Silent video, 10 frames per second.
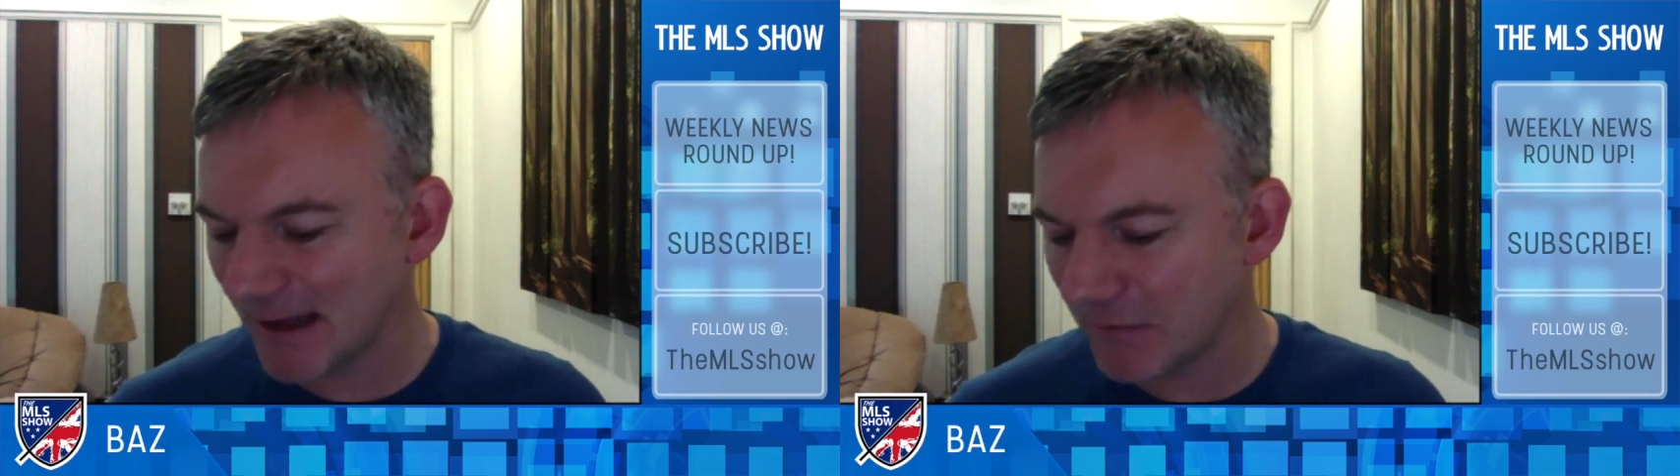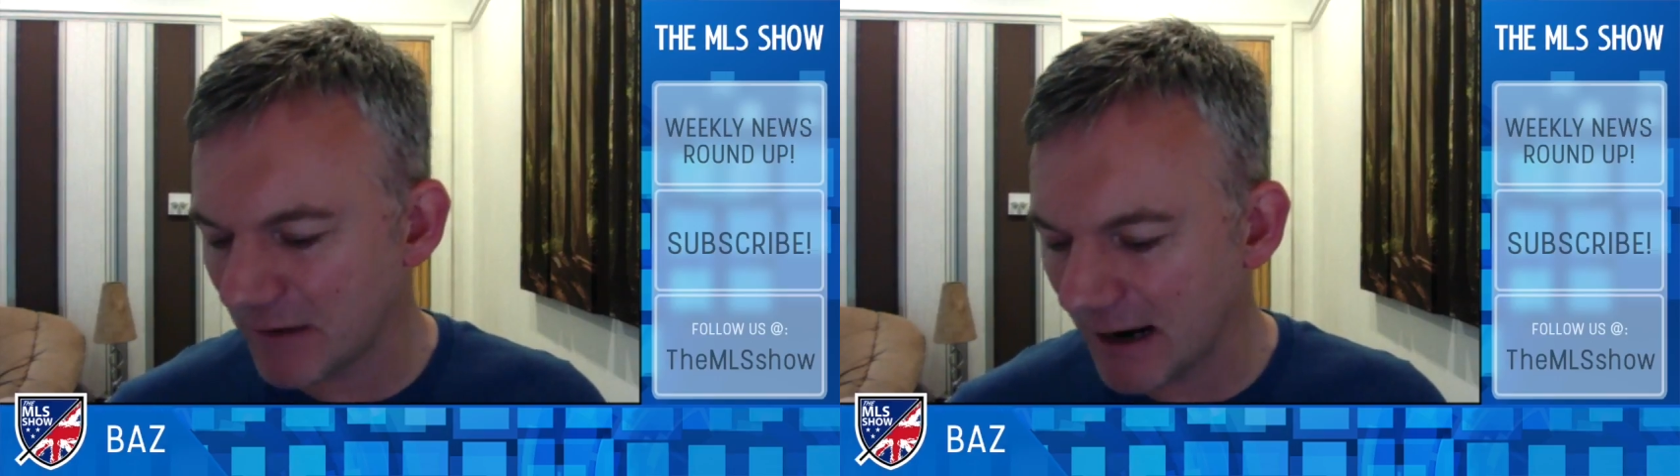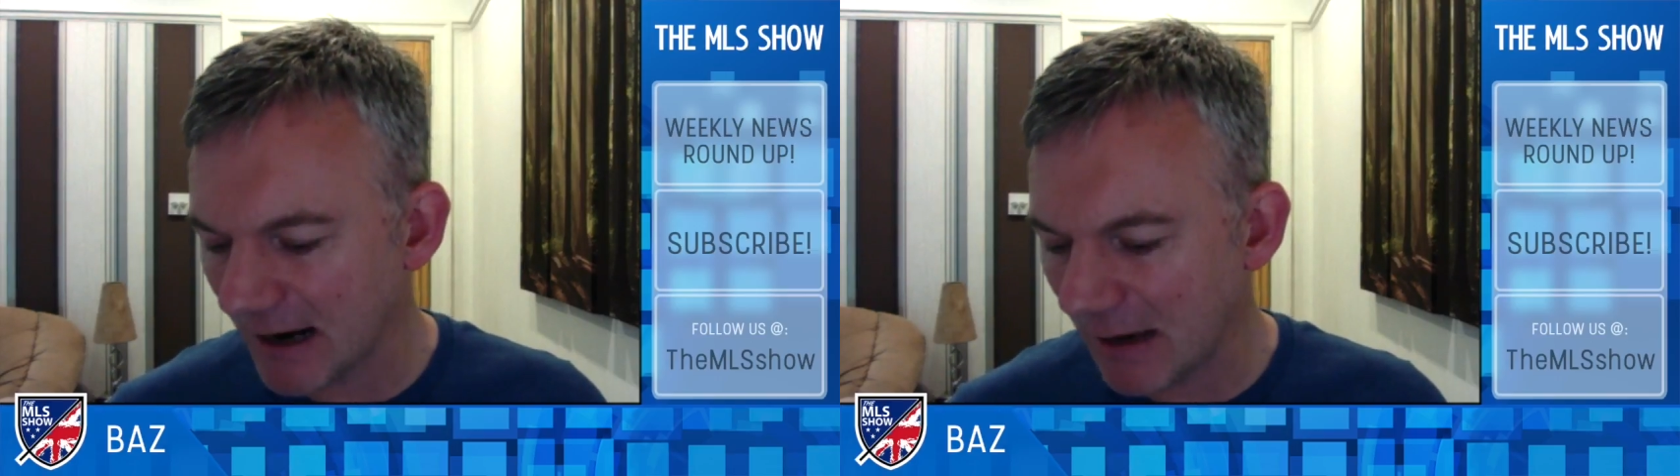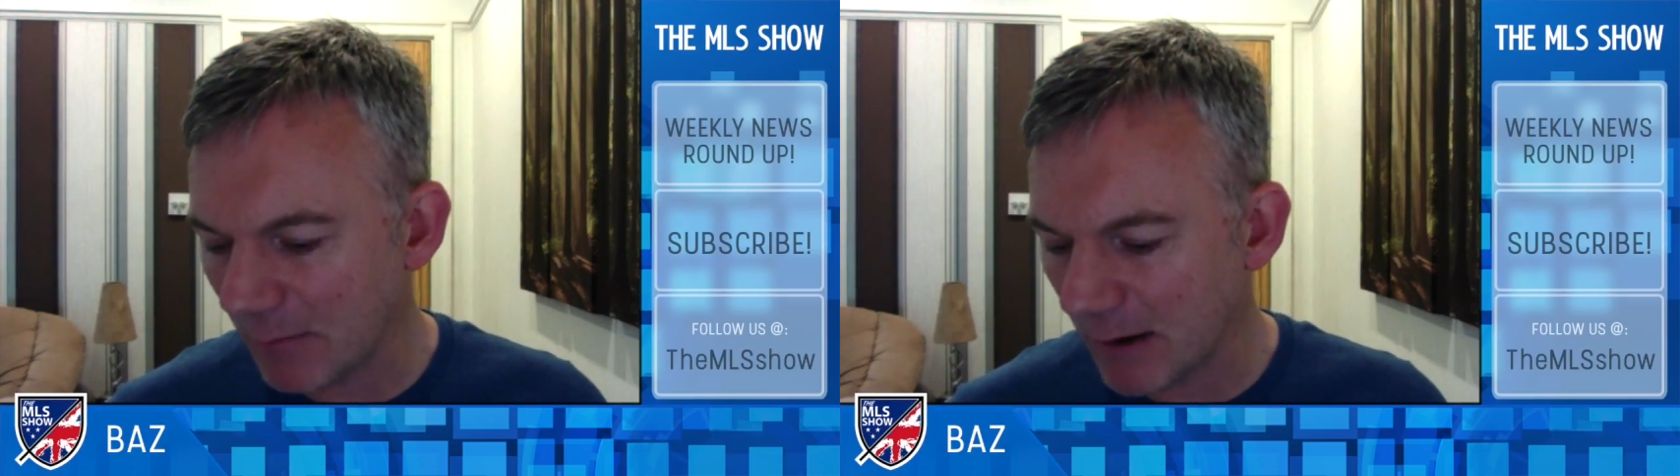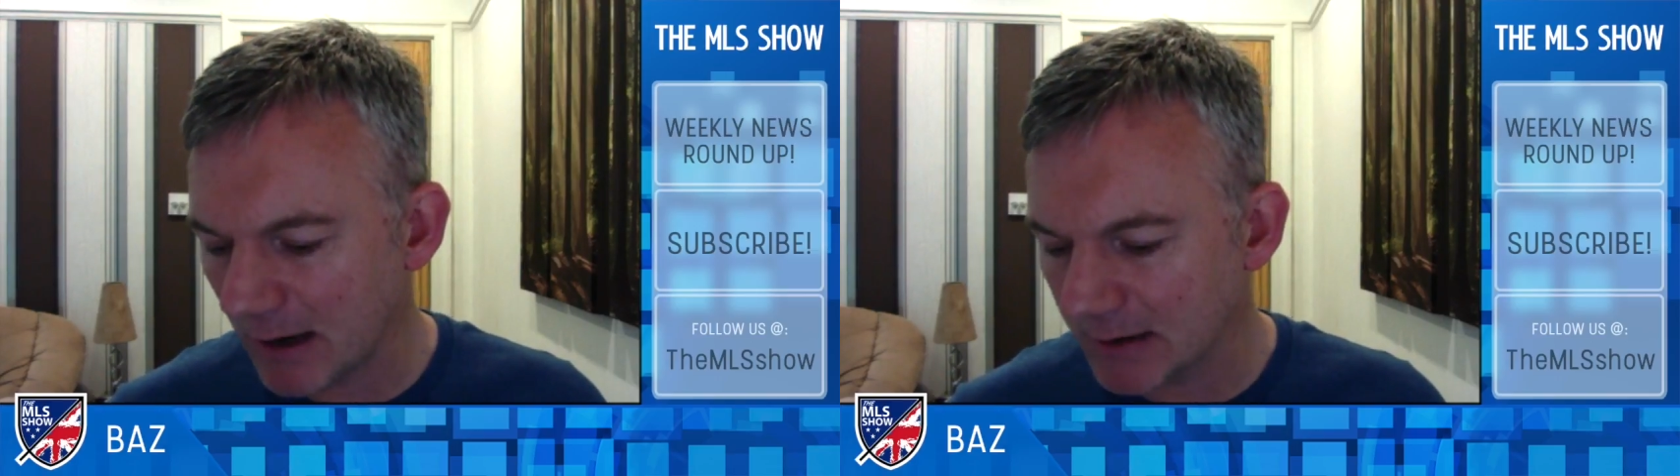Frank
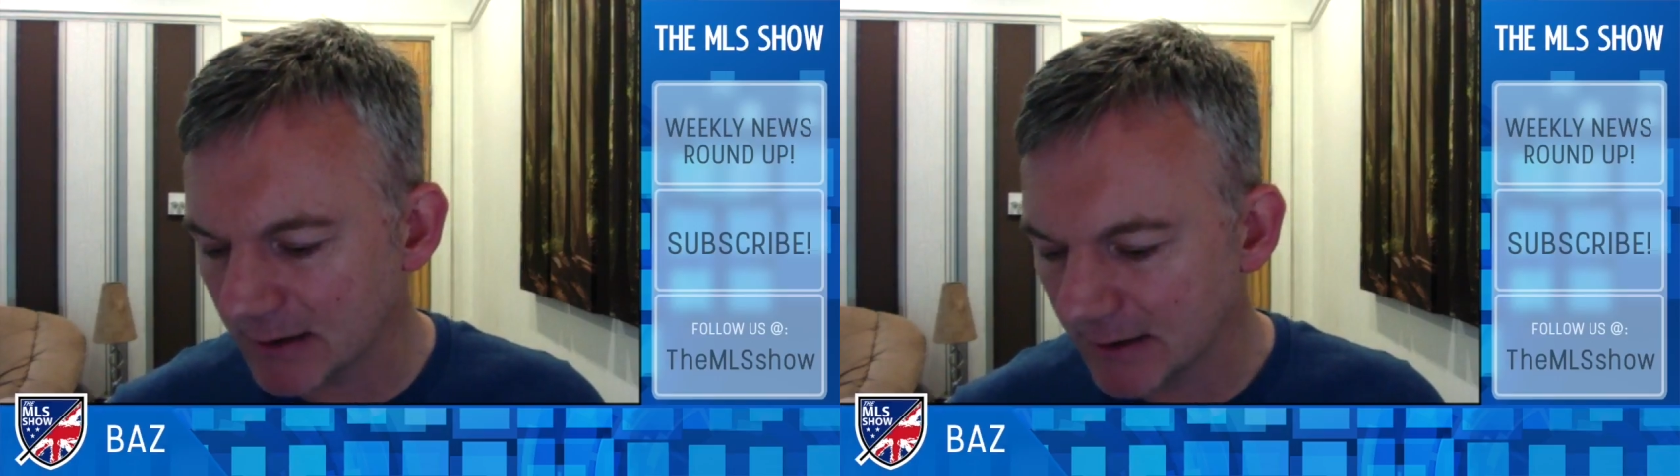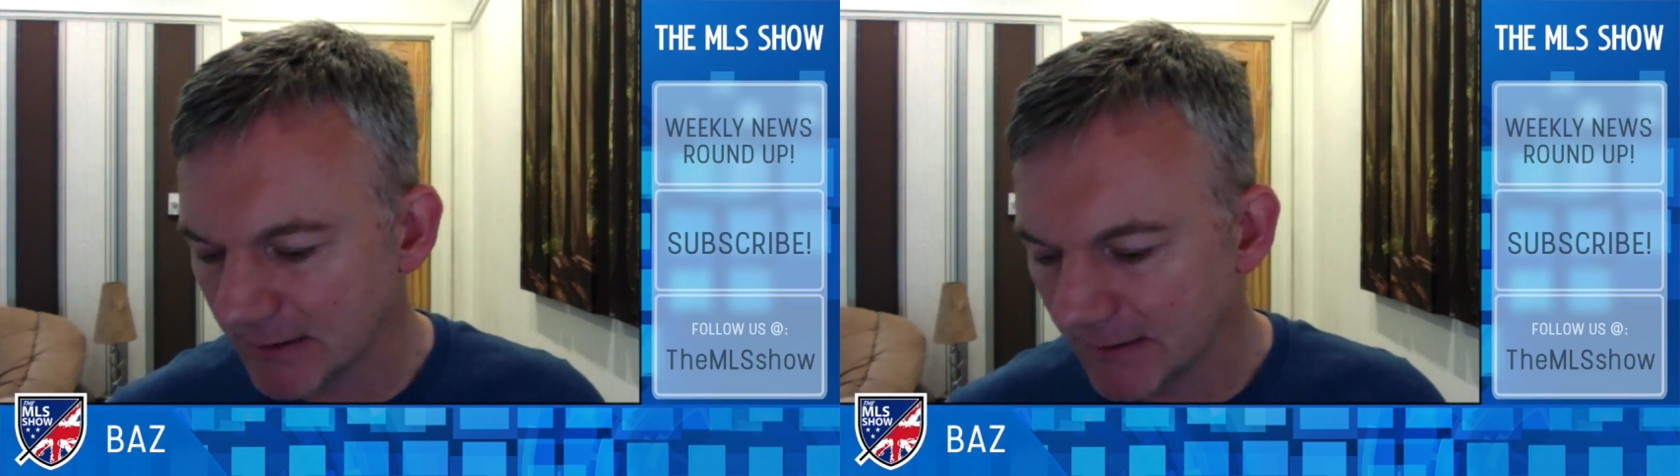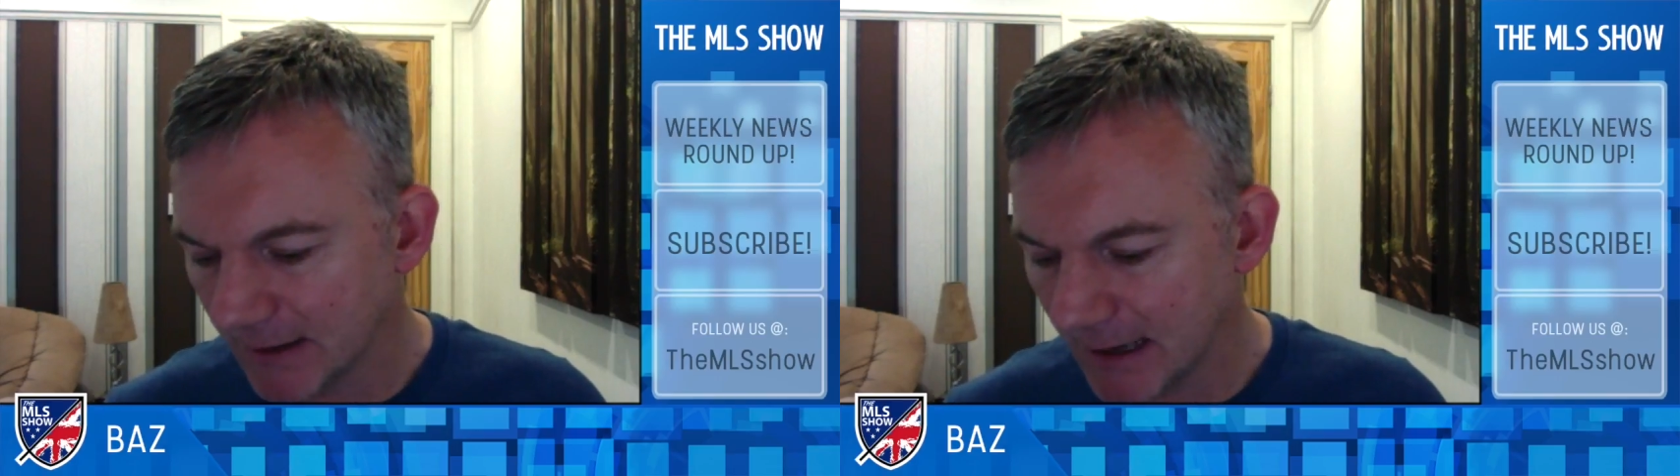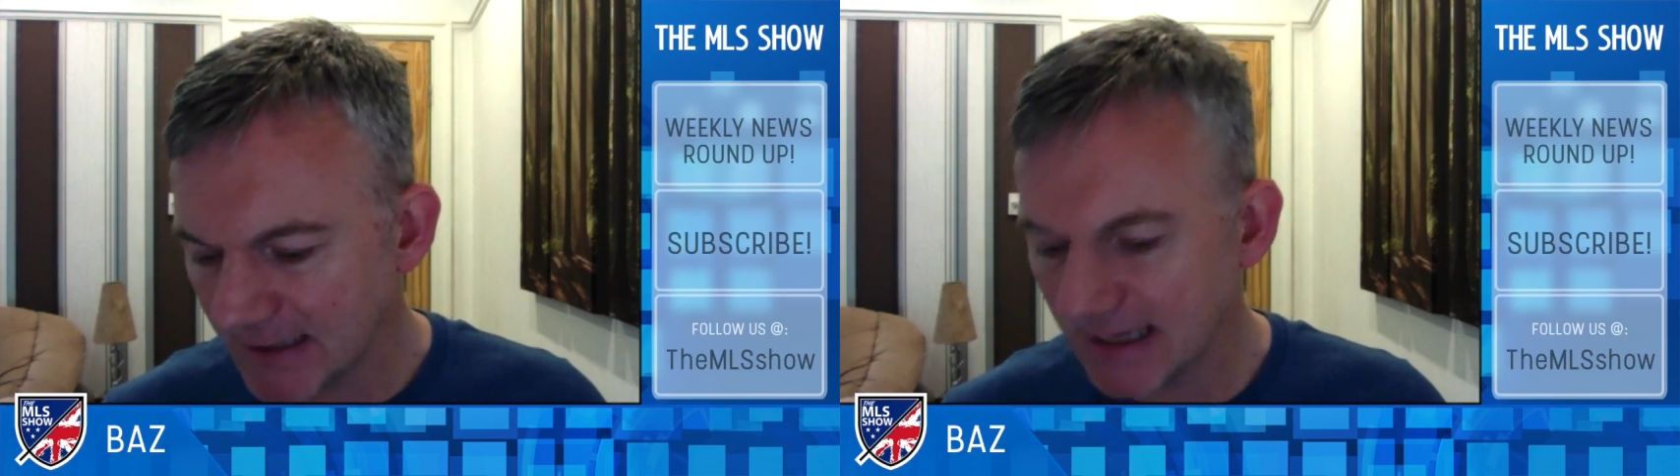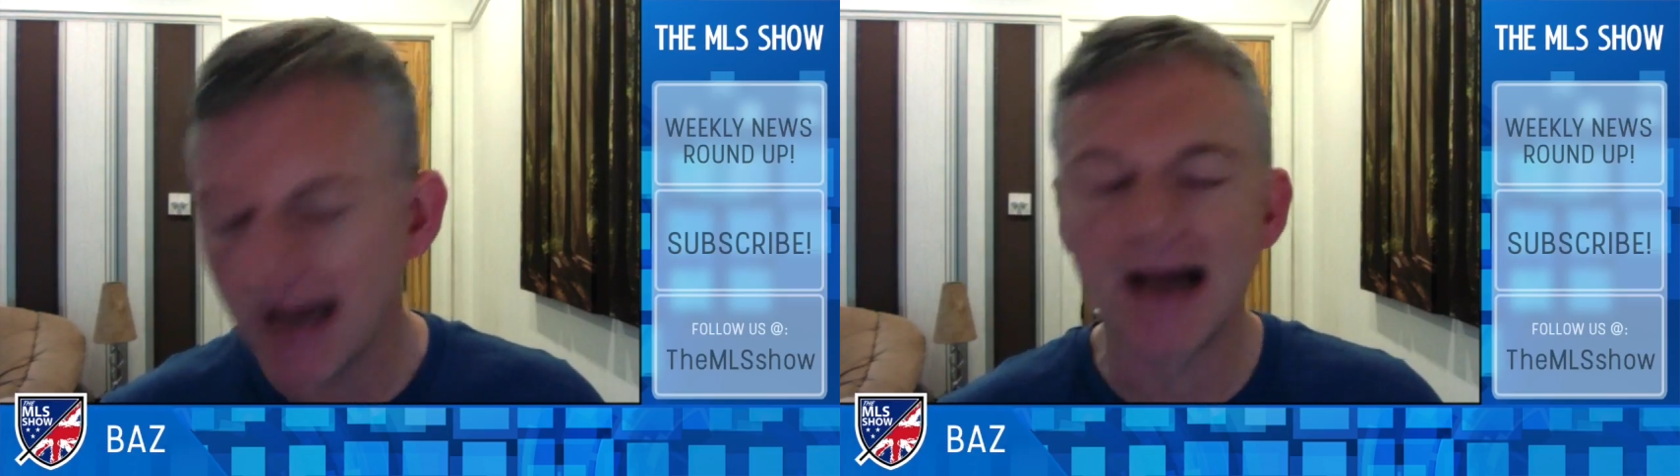Lampard is
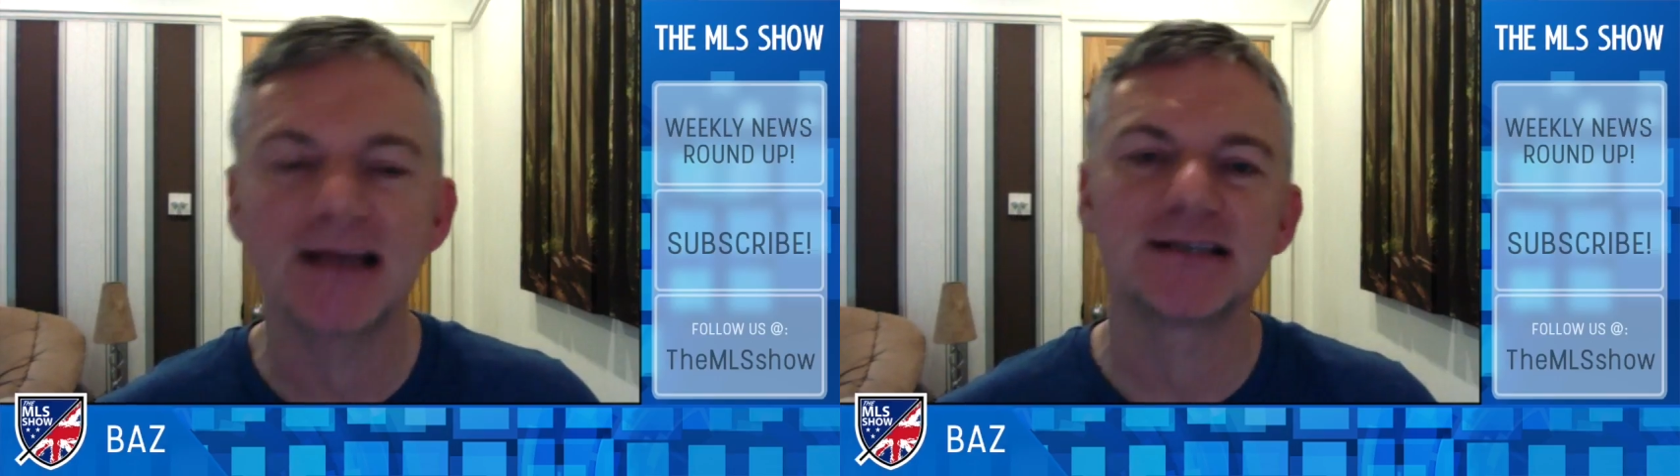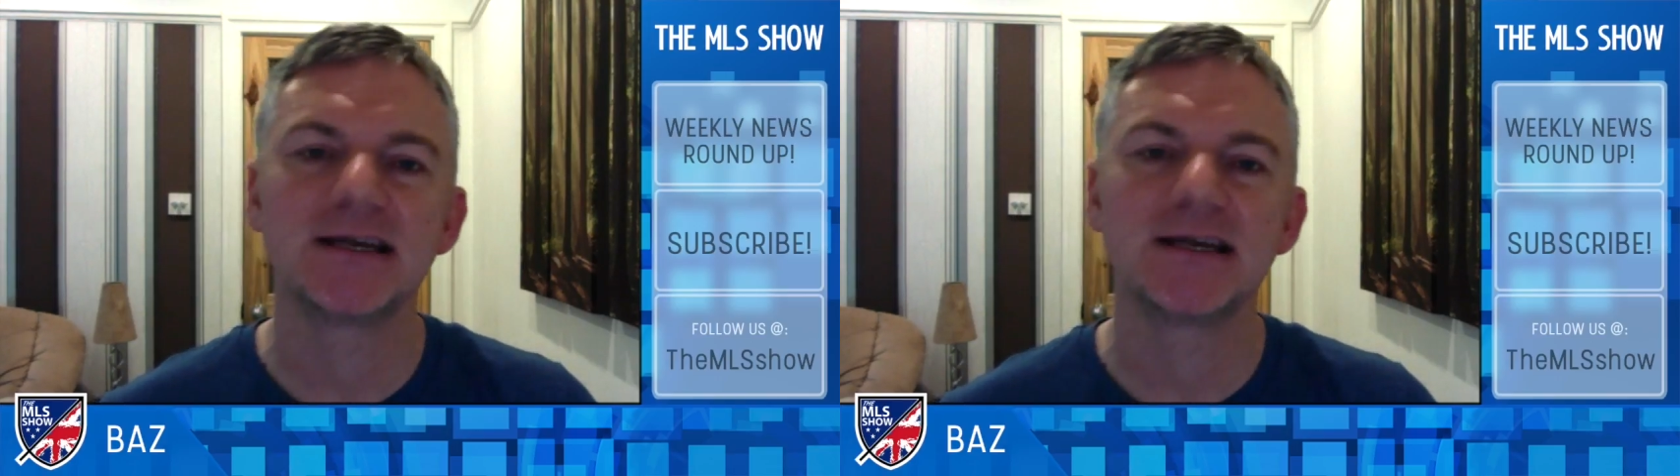the highest